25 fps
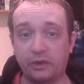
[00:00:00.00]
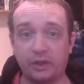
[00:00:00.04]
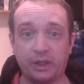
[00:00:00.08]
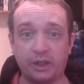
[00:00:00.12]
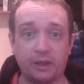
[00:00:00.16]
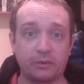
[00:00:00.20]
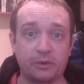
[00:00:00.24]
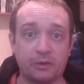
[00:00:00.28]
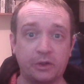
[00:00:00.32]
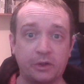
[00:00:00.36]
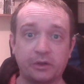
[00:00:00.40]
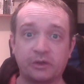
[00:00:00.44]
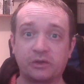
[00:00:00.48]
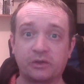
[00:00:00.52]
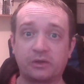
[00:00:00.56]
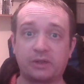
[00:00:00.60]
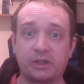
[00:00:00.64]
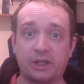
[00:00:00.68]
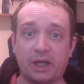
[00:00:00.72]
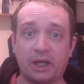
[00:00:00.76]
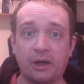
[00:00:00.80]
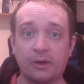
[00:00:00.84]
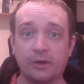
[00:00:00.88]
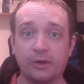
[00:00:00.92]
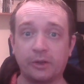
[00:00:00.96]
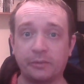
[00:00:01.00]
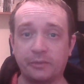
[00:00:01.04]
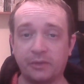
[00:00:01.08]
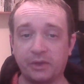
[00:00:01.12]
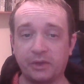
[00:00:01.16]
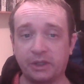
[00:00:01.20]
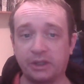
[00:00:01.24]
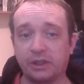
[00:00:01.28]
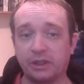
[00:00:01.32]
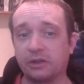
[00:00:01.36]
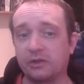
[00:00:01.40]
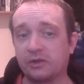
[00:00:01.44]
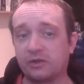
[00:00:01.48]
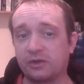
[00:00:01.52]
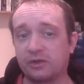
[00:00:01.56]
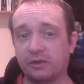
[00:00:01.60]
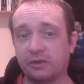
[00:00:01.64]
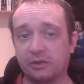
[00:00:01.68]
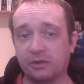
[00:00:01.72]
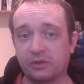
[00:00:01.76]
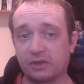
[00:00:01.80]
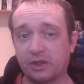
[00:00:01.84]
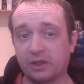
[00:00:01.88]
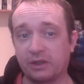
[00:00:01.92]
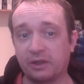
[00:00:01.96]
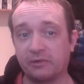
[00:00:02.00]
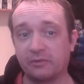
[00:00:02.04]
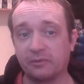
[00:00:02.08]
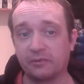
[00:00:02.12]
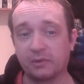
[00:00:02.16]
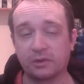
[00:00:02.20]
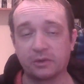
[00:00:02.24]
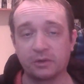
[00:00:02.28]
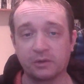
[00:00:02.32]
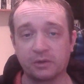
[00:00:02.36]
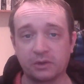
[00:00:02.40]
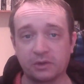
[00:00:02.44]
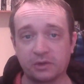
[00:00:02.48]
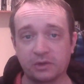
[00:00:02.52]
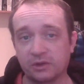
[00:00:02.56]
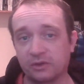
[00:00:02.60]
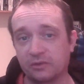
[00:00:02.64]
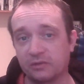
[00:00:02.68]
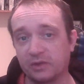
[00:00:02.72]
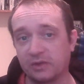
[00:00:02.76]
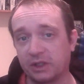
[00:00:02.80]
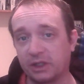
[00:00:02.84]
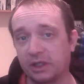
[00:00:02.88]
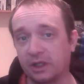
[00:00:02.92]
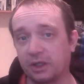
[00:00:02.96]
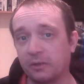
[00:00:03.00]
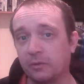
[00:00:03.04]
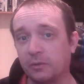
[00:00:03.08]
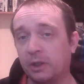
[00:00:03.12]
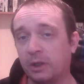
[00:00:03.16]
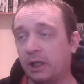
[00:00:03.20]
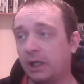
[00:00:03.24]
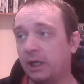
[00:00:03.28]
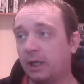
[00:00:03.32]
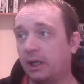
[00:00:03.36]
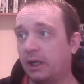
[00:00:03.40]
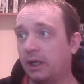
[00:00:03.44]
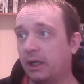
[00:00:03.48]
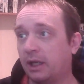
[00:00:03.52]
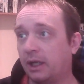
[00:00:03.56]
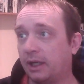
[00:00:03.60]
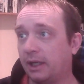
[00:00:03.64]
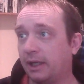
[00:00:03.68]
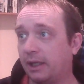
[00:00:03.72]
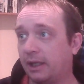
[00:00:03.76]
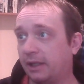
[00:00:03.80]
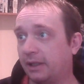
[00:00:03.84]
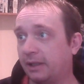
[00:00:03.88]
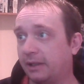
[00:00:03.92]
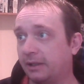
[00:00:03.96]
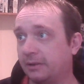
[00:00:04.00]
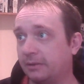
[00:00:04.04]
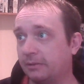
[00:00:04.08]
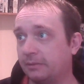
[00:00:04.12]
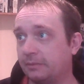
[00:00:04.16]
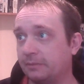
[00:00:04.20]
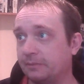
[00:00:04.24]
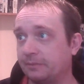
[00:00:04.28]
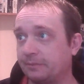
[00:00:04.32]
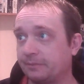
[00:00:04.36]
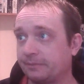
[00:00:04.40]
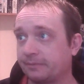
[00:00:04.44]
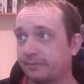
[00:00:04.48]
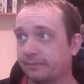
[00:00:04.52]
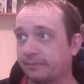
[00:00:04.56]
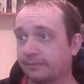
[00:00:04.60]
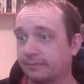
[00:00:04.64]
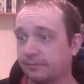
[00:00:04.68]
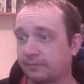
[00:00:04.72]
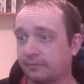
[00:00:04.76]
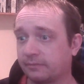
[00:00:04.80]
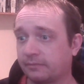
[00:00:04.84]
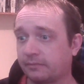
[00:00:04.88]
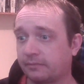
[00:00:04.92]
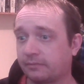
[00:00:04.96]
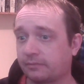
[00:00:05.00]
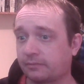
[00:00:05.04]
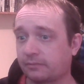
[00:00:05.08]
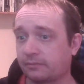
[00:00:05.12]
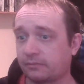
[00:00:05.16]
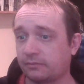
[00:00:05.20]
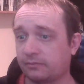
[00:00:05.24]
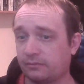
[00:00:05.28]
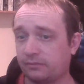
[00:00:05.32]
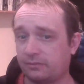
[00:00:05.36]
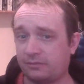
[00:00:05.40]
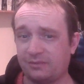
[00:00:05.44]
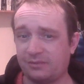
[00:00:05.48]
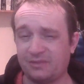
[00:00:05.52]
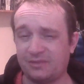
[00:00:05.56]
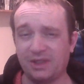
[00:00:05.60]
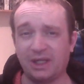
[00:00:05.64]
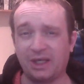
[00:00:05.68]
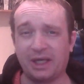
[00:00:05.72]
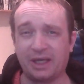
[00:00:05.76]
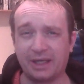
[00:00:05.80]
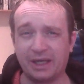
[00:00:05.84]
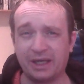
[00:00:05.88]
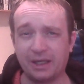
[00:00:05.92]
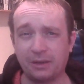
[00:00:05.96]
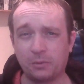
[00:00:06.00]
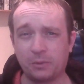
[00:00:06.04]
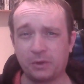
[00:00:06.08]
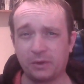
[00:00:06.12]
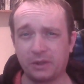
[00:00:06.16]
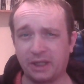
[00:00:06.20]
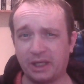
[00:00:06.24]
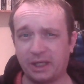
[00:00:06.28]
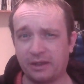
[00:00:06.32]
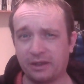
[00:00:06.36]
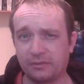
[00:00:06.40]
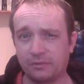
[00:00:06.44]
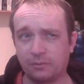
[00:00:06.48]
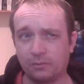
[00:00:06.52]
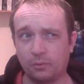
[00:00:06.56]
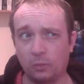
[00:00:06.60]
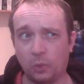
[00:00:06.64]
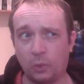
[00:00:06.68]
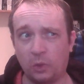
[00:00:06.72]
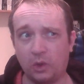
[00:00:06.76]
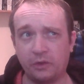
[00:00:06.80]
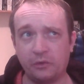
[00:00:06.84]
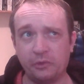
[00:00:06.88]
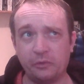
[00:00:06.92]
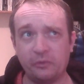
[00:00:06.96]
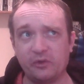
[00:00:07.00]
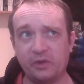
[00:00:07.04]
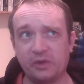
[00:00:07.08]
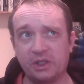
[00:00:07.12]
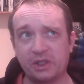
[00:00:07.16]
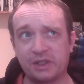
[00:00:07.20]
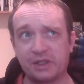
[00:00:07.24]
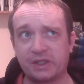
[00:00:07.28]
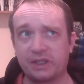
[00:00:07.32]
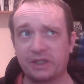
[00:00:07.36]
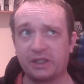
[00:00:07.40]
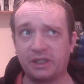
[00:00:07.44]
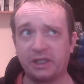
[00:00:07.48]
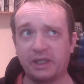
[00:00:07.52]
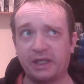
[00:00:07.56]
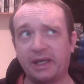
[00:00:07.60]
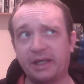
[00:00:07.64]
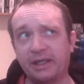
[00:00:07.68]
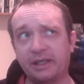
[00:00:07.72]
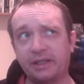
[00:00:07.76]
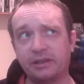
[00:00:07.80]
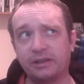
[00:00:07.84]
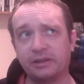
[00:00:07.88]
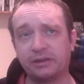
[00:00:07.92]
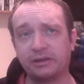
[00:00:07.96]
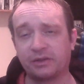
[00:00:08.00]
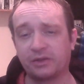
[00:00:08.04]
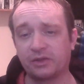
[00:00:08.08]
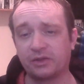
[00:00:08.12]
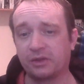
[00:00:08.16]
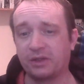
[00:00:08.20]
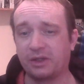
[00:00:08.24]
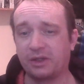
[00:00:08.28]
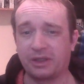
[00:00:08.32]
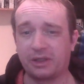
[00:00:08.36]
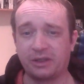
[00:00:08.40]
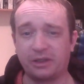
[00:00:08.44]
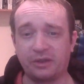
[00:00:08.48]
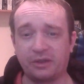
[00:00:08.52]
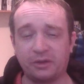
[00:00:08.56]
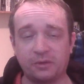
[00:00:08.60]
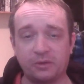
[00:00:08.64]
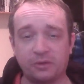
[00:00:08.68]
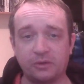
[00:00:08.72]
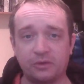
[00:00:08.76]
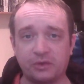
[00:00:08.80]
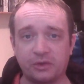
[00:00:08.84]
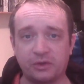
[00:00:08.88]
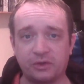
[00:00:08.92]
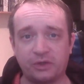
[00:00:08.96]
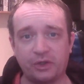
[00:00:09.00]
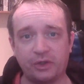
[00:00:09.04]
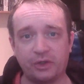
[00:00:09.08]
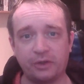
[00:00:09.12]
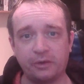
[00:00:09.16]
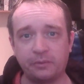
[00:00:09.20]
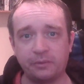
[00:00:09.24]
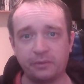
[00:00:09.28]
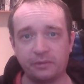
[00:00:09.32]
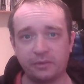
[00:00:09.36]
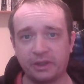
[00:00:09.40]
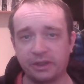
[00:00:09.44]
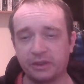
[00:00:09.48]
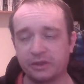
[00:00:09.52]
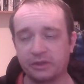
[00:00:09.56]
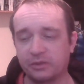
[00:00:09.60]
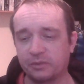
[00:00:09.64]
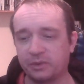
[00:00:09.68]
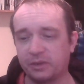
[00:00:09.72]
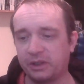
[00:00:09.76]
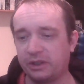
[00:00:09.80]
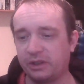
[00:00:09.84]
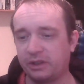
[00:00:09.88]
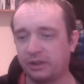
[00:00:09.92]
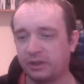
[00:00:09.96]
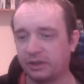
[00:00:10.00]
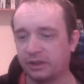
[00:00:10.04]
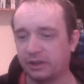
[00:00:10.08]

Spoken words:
I'm going to carry on playing it as soon as I've recorded this video. I kind of want to get 1 finished today so that I can go on to 2 next week.